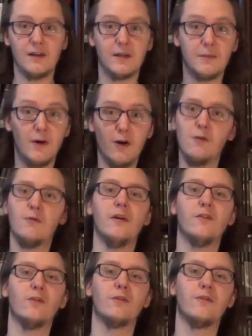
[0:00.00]
I'm
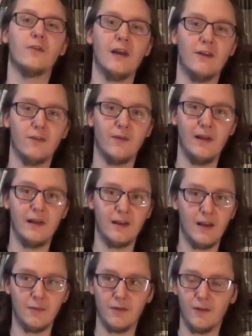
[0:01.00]
always looking for Castlevania
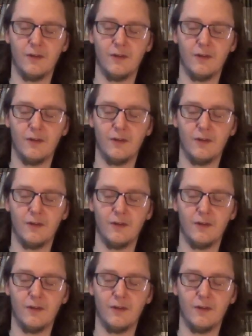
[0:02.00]
games,